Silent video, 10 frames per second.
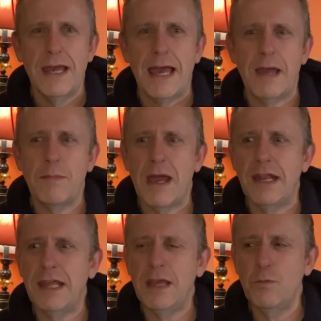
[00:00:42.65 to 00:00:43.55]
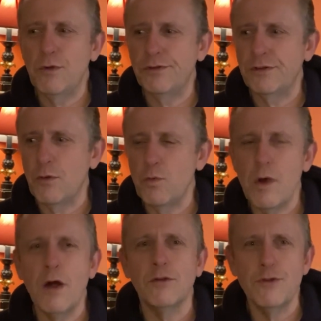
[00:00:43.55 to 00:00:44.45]
And he was
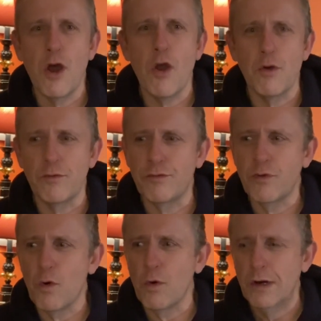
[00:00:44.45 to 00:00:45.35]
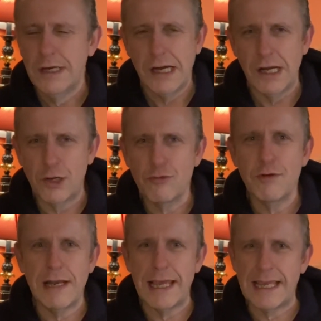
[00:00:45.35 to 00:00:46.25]
well known for
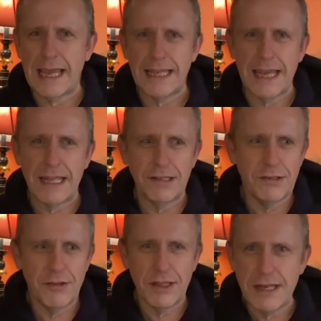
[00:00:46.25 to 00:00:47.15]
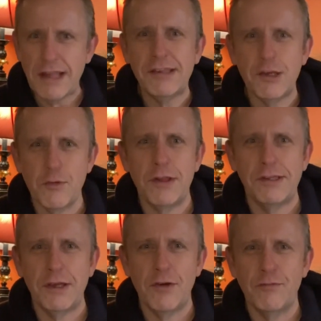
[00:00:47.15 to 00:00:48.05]
grilling and getting to the nitty
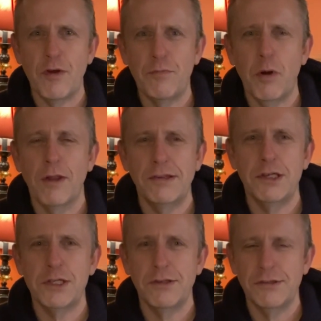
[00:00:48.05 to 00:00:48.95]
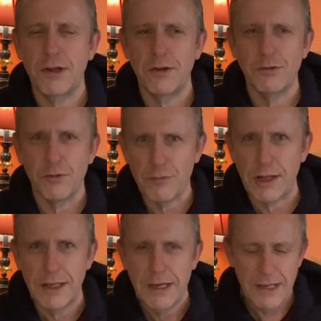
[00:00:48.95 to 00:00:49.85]
gritty of politicians, you know, sort of
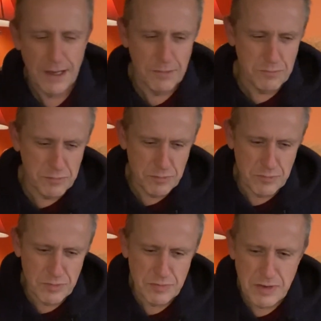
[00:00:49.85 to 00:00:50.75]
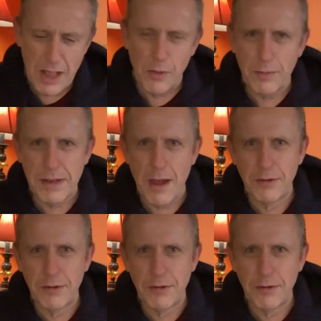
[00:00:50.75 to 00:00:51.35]
really nail them down.